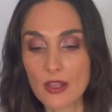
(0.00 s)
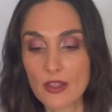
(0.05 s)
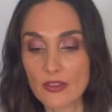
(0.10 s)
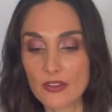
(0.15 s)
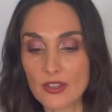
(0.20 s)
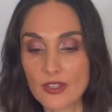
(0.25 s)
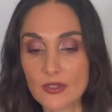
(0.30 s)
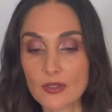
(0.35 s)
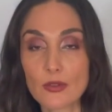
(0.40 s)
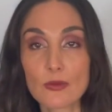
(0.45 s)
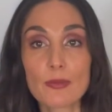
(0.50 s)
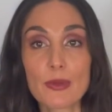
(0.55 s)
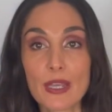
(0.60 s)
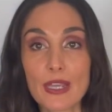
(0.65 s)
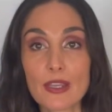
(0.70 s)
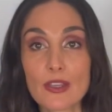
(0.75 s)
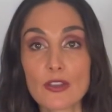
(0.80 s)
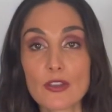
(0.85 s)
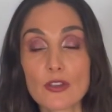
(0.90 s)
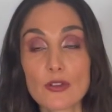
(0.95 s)
this could
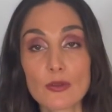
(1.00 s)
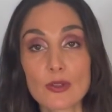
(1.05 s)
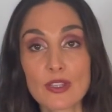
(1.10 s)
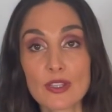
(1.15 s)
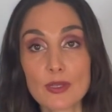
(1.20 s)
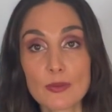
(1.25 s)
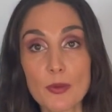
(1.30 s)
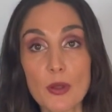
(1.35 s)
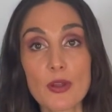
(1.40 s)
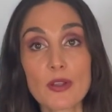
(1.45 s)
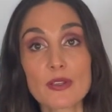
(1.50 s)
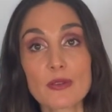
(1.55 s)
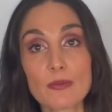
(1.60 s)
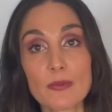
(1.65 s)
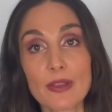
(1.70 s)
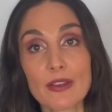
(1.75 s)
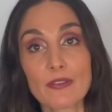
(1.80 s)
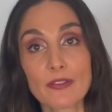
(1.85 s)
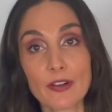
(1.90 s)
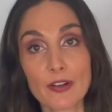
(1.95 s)
be you and this person
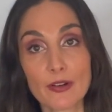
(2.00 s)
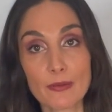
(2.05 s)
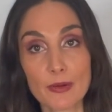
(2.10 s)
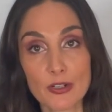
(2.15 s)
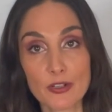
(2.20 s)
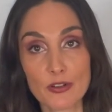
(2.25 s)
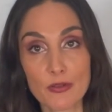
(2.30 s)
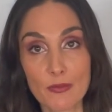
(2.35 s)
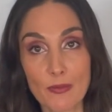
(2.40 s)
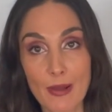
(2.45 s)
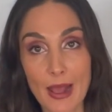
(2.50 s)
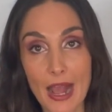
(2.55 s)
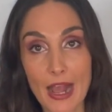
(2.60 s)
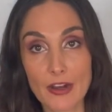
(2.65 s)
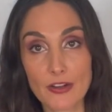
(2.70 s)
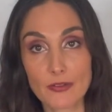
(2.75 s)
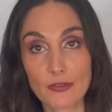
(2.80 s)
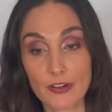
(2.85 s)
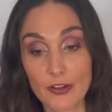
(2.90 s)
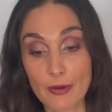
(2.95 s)
being very much a
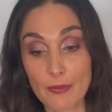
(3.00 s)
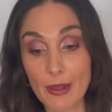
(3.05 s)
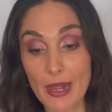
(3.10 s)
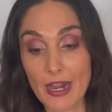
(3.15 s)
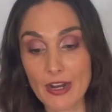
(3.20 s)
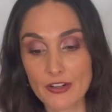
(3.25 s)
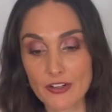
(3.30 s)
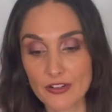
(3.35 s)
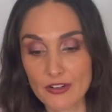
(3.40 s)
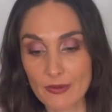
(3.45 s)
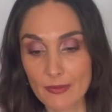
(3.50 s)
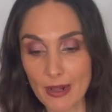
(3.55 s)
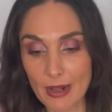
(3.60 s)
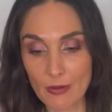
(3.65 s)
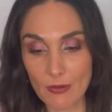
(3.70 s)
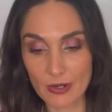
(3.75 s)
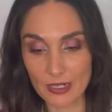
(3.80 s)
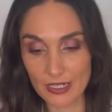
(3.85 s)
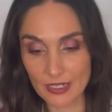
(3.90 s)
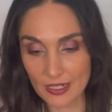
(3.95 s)
match, very passionate
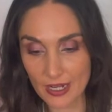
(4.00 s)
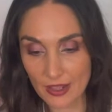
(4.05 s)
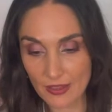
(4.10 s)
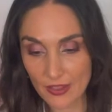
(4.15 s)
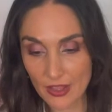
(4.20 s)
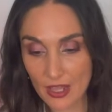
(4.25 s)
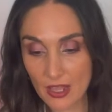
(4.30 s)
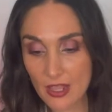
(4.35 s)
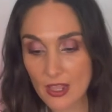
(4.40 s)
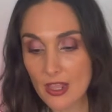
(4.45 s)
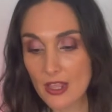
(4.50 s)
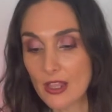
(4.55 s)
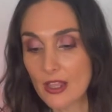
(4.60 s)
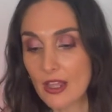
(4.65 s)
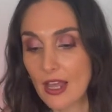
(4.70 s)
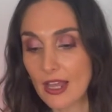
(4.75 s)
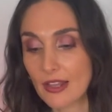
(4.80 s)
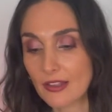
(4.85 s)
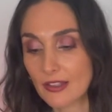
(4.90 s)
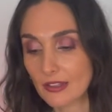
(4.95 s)
about one another.
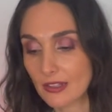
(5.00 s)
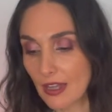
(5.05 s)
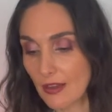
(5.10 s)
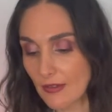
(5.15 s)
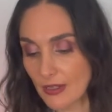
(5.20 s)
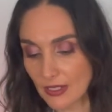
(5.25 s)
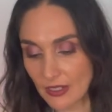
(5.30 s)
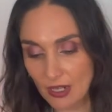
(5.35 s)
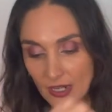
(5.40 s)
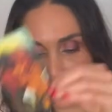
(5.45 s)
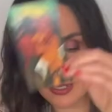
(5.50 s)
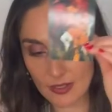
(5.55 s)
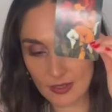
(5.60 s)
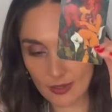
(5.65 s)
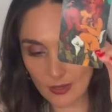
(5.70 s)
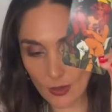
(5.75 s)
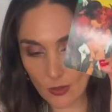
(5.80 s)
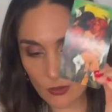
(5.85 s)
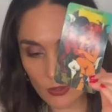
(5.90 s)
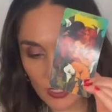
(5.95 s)
And the lover's card is
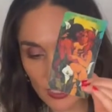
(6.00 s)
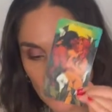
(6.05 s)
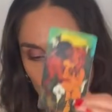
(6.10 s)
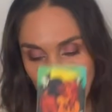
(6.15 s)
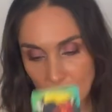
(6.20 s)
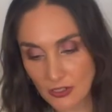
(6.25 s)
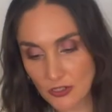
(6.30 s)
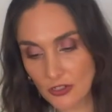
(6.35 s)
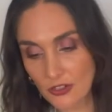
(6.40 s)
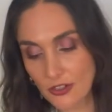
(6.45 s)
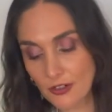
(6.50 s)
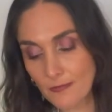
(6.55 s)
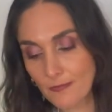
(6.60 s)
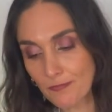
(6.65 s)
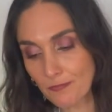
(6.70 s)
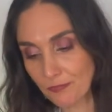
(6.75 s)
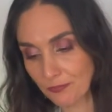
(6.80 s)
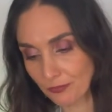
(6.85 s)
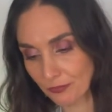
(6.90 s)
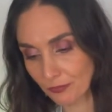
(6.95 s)
soul
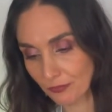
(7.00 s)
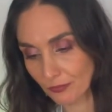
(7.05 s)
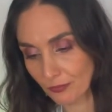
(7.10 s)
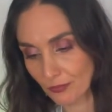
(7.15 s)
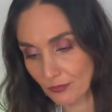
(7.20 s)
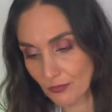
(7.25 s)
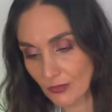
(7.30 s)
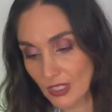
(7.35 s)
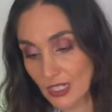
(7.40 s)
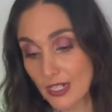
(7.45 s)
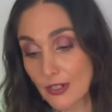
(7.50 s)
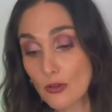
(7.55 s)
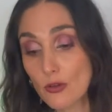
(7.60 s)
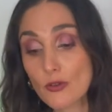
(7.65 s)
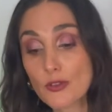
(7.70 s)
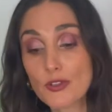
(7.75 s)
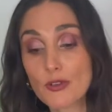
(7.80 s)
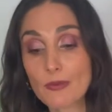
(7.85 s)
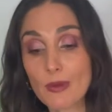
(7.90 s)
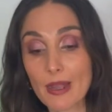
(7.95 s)
connection. It
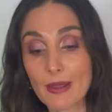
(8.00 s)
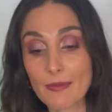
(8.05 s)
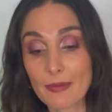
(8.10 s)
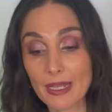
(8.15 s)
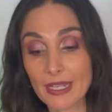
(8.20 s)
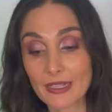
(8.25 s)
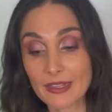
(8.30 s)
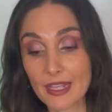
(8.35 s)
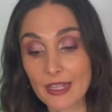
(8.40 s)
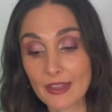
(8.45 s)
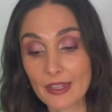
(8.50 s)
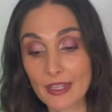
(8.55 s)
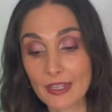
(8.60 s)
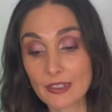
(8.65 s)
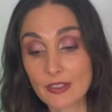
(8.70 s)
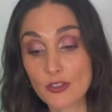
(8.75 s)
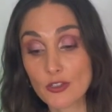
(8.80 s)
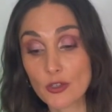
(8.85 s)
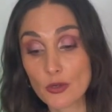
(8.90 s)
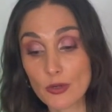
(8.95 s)
also might mean that
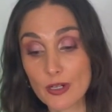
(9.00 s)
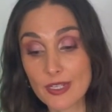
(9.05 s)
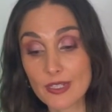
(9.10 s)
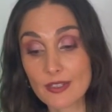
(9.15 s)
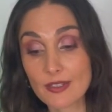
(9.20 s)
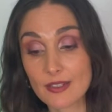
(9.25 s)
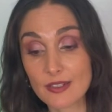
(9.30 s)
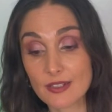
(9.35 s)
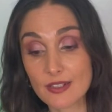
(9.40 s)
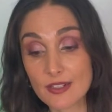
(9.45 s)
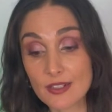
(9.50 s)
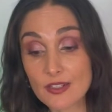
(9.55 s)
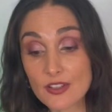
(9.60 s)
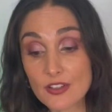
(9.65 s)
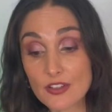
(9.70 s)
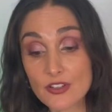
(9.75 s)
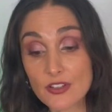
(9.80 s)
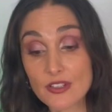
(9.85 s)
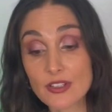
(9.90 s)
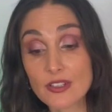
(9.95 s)
there's choices and
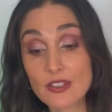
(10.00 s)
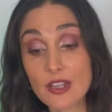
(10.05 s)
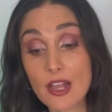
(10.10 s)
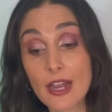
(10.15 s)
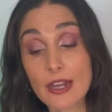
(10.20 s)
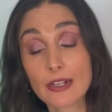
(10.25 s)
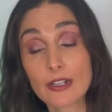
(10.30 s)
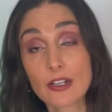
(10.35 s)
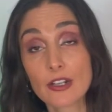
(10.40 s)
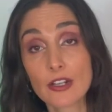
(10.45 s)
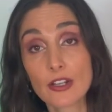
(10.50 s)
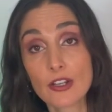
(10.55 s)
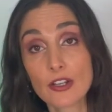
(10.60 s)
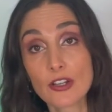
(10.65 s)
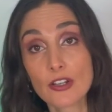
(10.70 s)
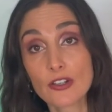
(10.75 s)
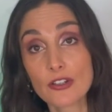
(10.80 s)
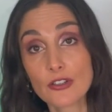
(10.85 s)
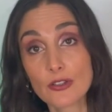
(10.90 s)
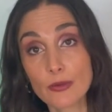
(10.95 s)
decisions like,
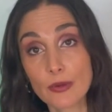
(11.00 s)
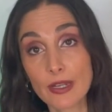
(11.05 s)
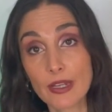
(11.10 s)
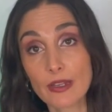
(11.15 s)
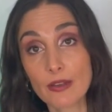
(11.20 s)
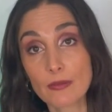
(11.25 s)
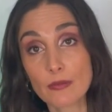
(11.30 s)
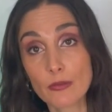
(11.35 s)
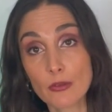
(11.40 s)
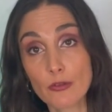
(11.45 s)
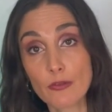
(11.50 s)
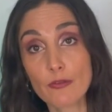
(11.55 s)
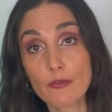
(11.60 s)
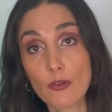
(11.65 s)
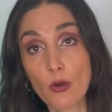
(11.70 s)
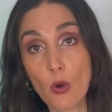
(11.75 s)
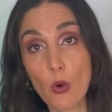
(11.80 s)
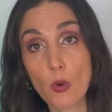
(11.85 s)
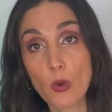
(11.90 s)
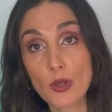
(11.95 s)
do we move
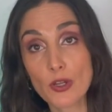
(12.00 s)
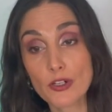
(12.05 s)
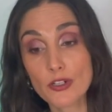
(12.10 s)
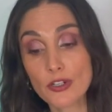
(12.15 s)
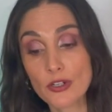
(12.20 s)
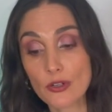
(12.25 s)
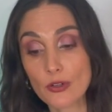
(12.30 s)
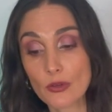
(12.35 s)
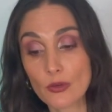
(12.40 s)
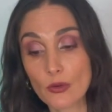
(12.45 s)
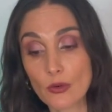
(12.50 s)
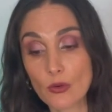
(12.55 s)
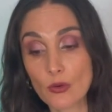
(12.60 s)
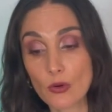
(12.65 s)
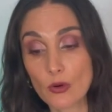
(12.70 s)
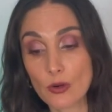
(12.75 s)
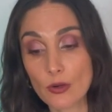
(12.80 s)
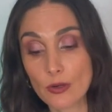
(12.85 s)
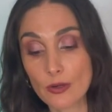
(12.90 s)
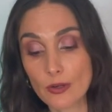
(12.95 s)
forward
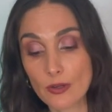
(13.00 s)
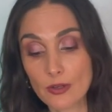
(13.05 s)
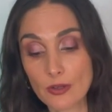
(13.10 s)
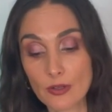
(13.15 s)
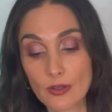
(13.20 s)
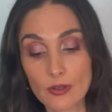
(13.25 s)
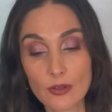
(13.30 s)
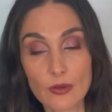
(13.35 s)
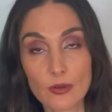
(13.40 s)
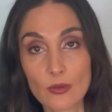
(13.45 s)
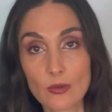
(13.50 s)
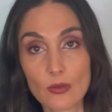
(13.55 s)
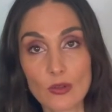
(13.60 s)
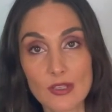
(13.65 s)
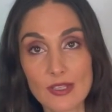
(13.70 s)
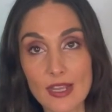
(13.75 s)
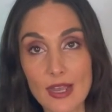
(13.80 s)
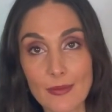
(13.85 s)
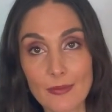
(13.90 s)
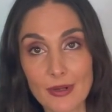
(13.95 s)
or
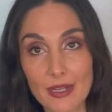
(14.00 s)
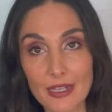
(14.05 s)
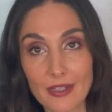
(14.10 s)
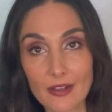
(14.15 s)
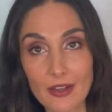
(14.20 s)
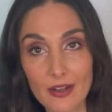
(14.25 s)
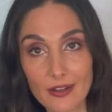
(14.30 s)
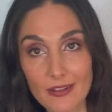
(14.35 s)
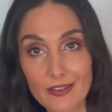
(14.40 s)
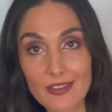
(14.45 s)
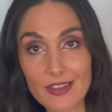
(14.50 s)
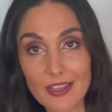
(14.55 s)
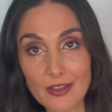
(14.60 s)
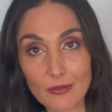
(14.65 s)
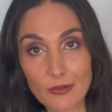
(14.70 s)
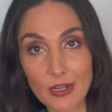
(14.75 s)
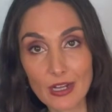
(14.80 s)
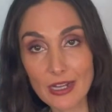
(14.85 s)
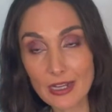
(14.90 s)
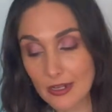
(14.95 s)
what's happening kind of thing,
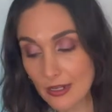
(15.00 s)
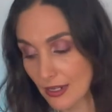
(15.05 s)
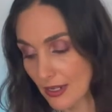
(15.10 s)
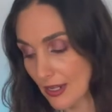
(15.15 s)
right?